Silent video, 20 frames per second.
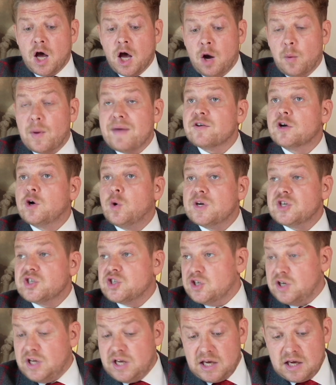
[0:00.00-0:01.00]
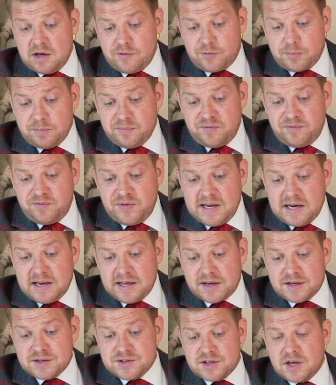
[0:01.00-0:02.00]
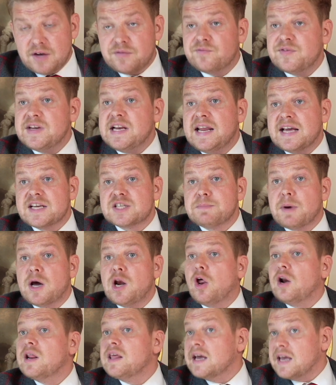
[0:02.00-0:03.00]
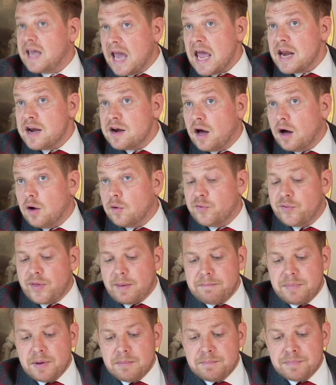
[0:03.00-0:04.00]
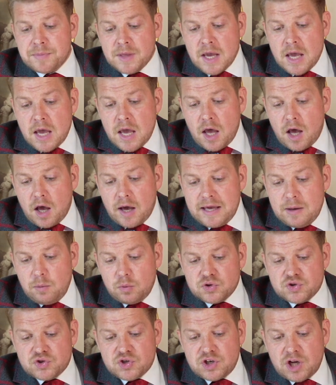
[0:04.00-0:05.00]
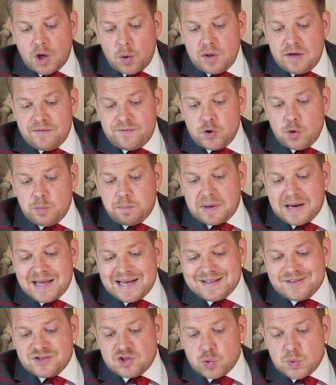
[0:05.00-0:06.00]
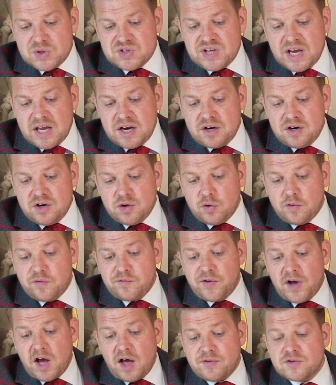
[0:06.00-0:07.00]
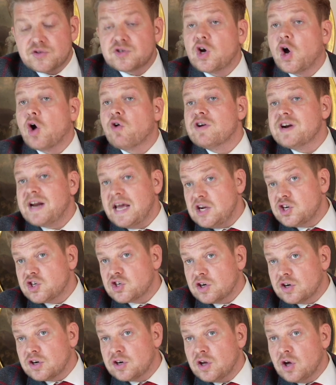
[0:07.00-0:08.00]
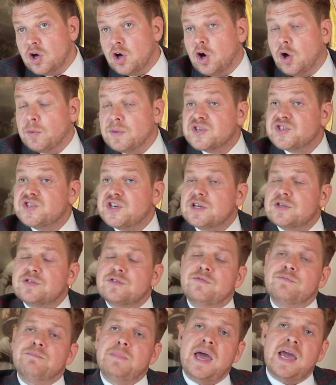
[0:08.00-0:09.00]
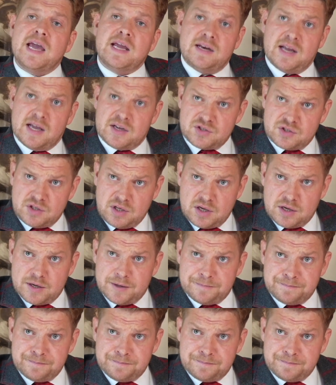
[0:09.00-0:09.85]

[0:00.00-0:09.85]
We have a question here from Felix. Felix, my lolly again, I'll thump him. He wants to know if you plan to attend your father's coronation on the 6th of May next year.